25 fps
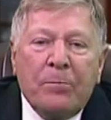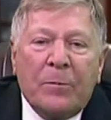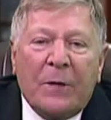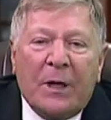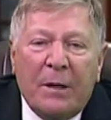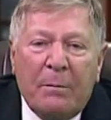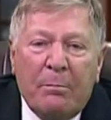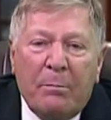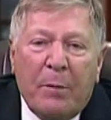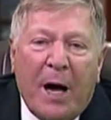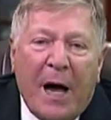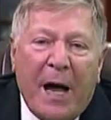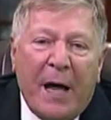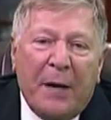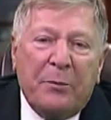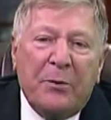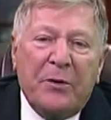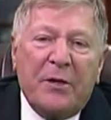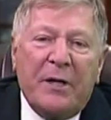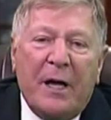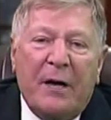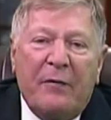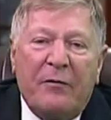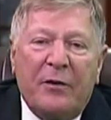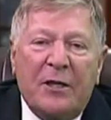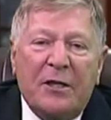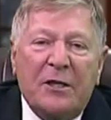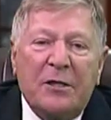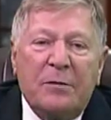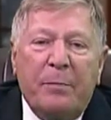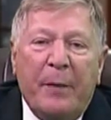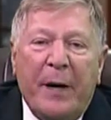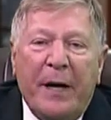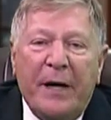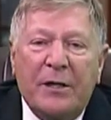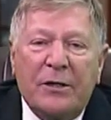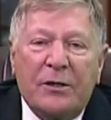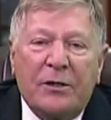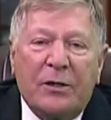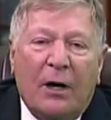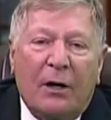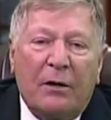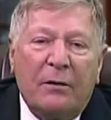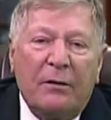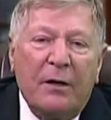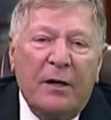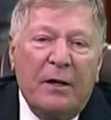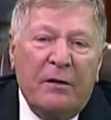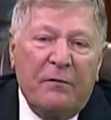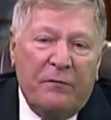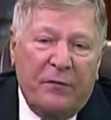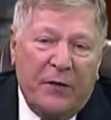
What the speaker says: combined with evidence based on